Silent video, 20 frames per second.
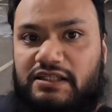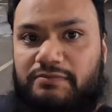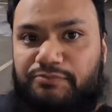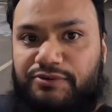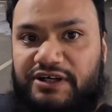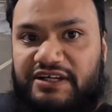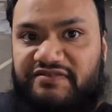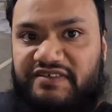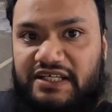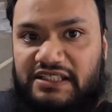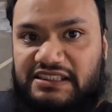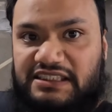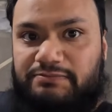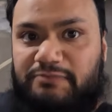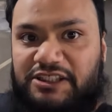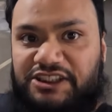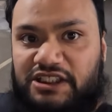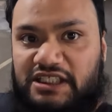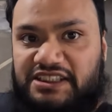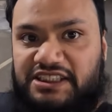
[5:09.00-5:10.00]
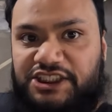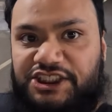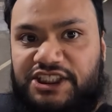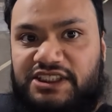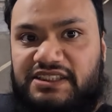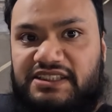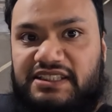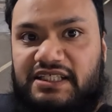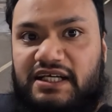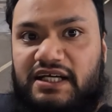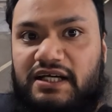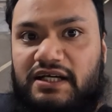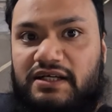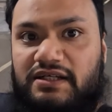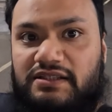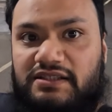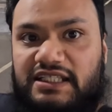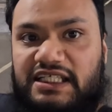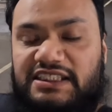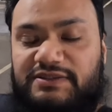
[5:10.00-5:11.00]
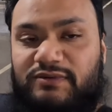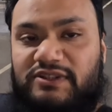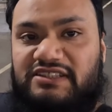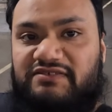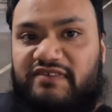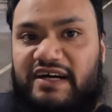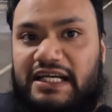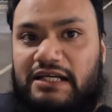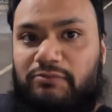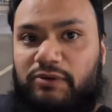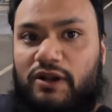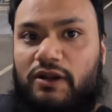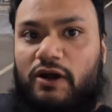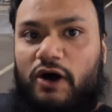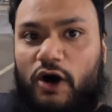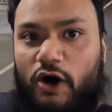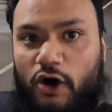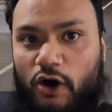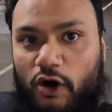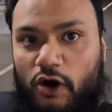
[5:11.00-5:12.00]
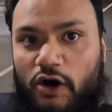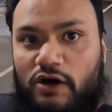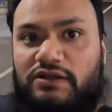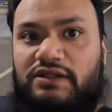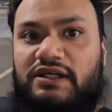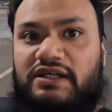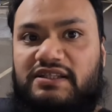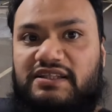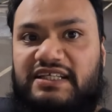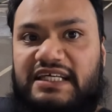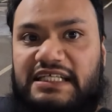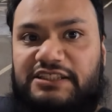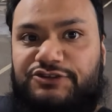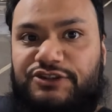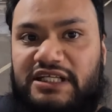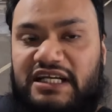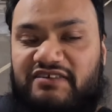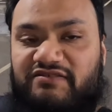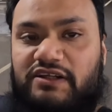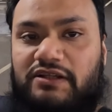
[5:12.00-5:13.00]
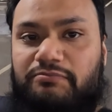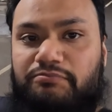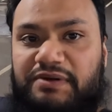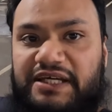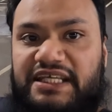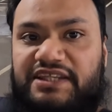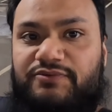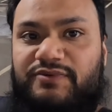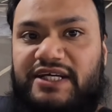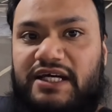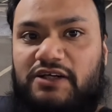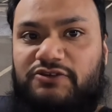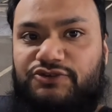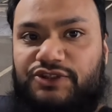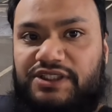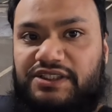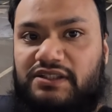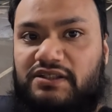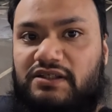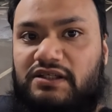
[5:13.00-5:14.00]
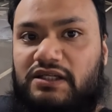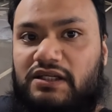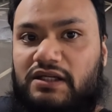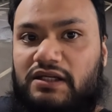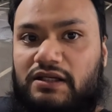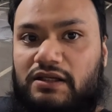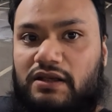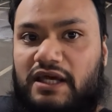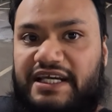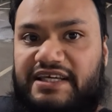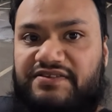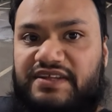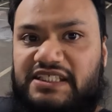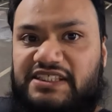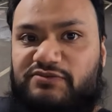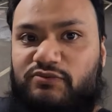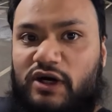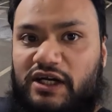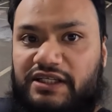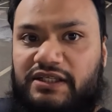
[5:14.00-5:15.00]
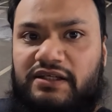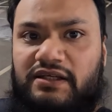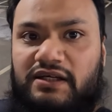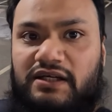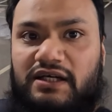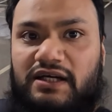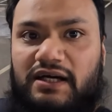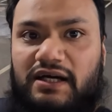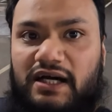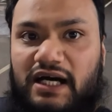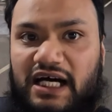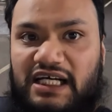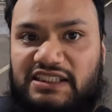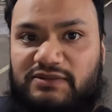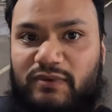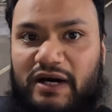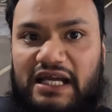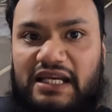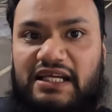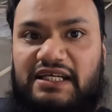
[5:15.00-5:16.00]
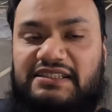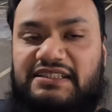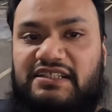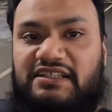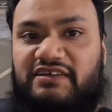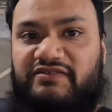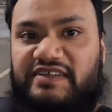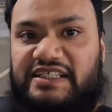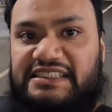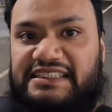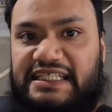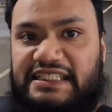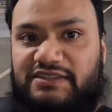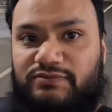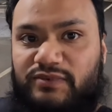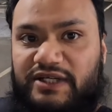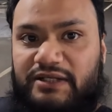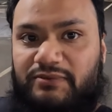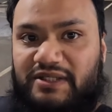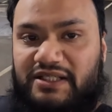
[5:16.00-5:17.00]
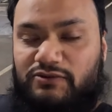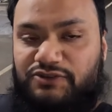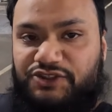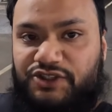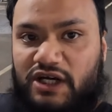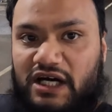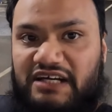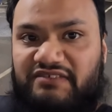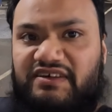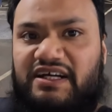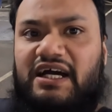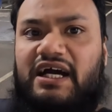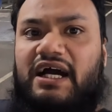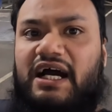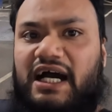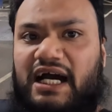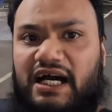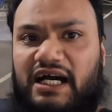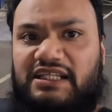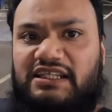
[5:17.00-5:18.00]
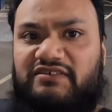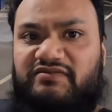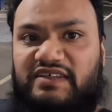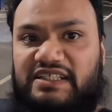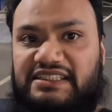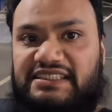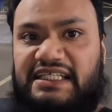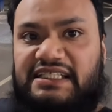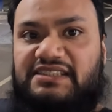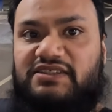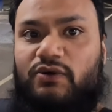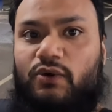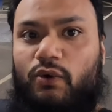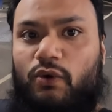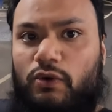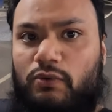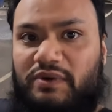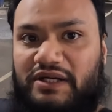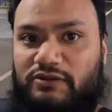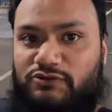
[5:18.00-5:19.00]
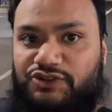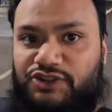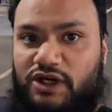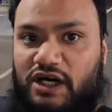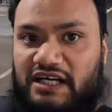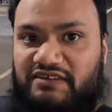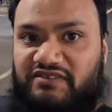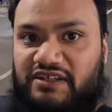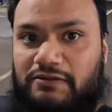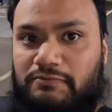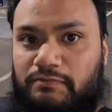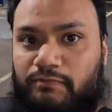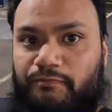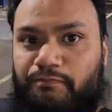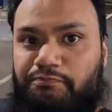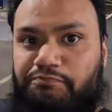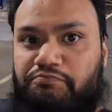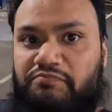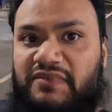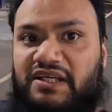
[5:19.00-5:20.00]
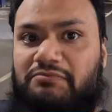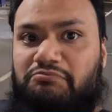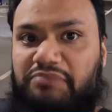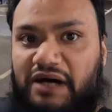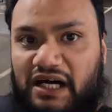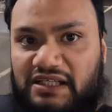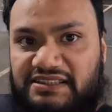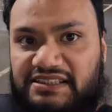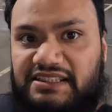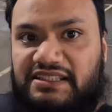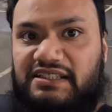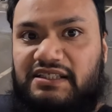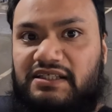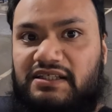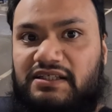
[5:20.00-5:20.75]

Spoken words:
the previous special editions, this was available on the entry-level P300, like this one, as well as the V6 rear-wheel drive and the V6 all-wheel drive. But,